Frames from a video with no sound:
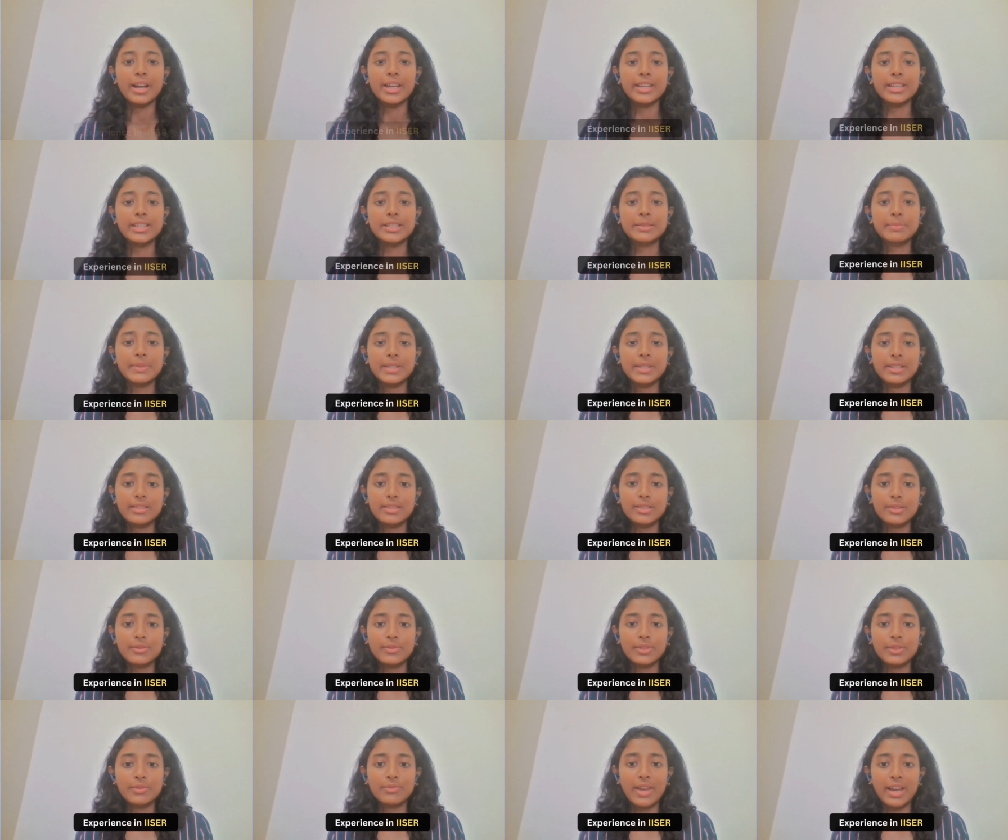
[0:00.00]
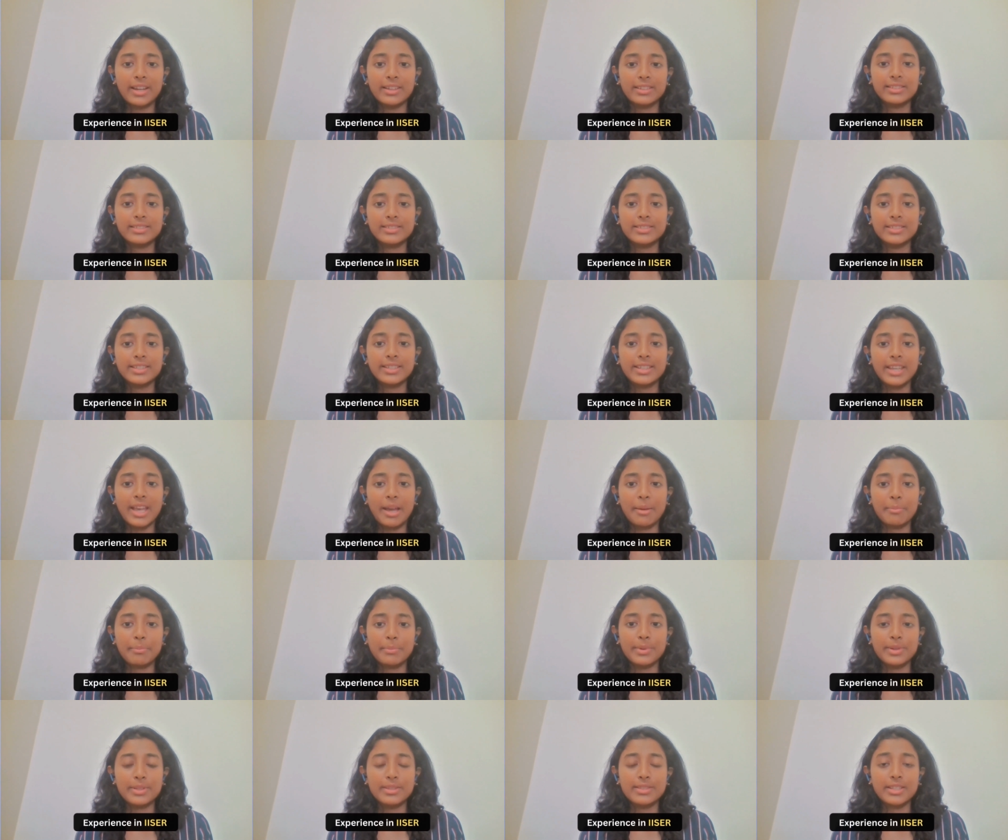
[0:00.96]
My experience with faculty,
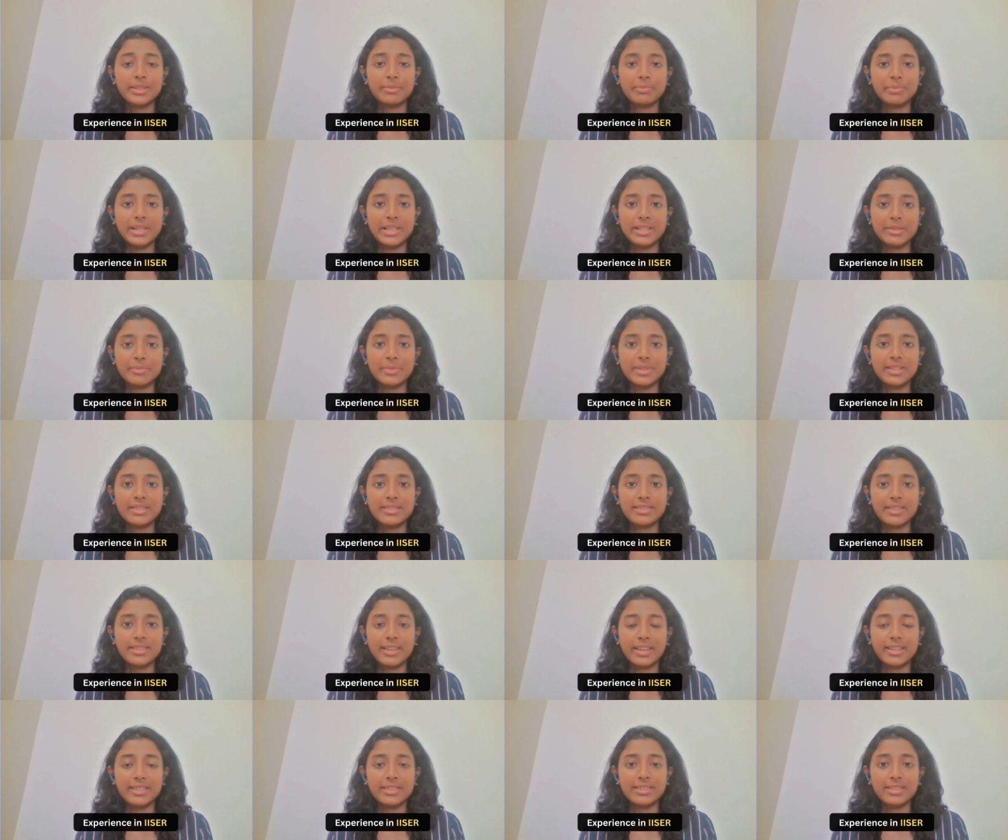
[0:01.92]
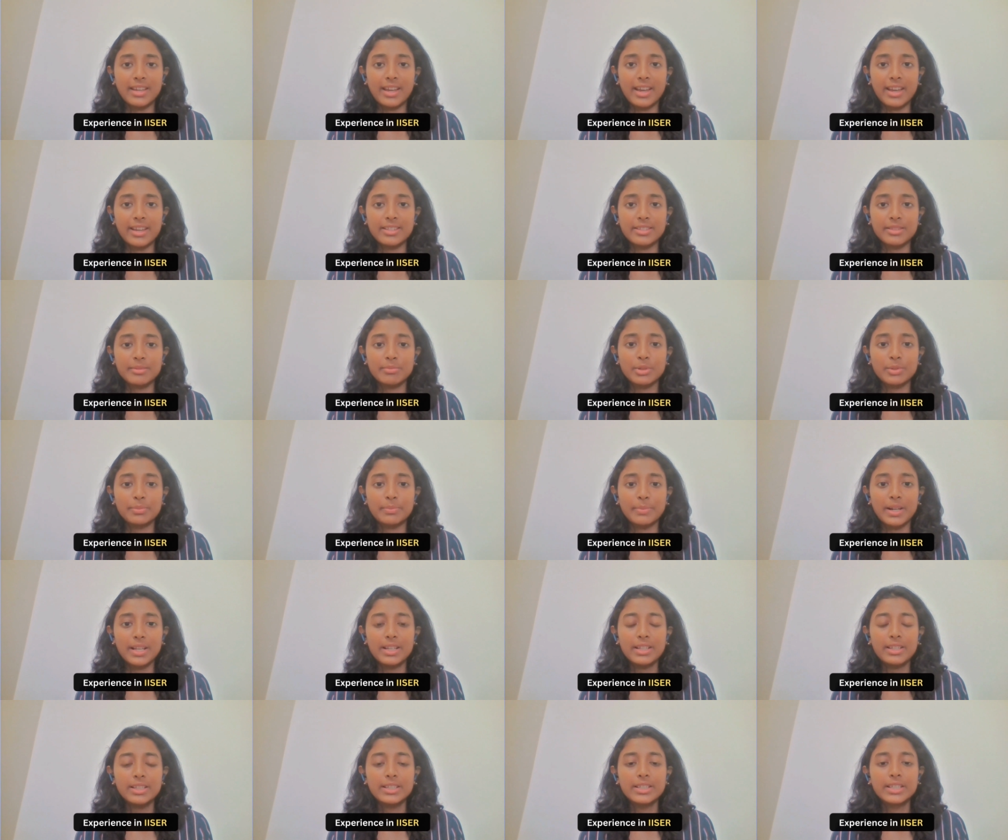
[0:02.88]
campus and placements at IISER
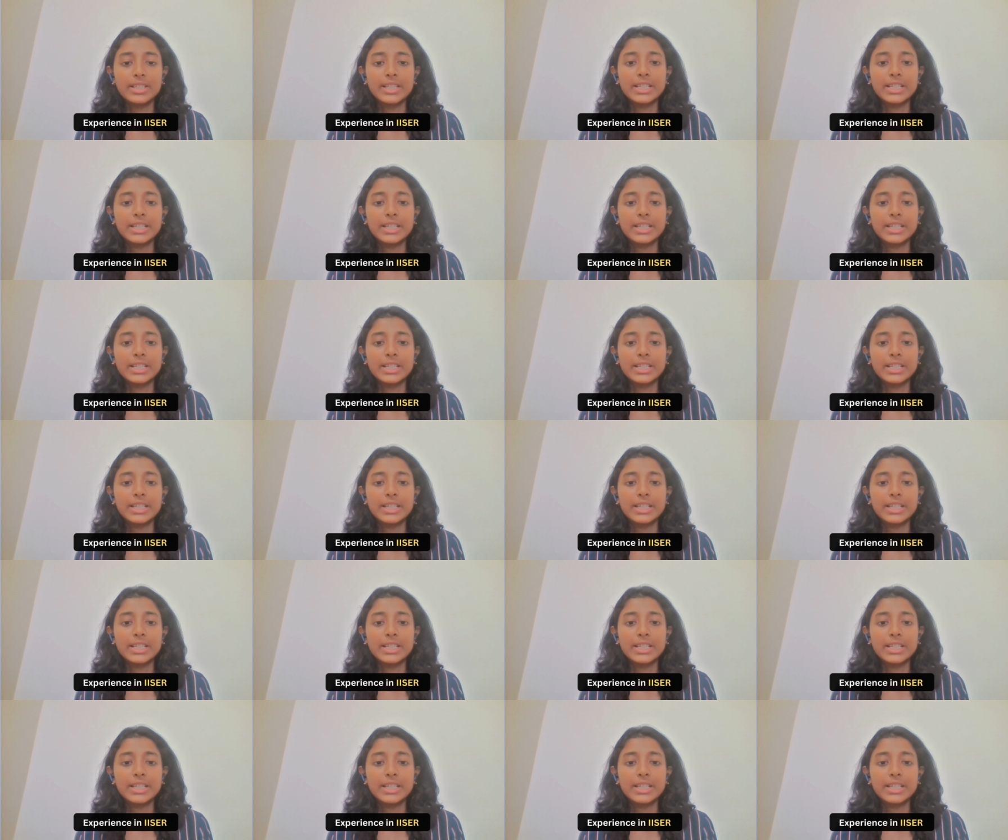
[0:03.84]
Bhopal.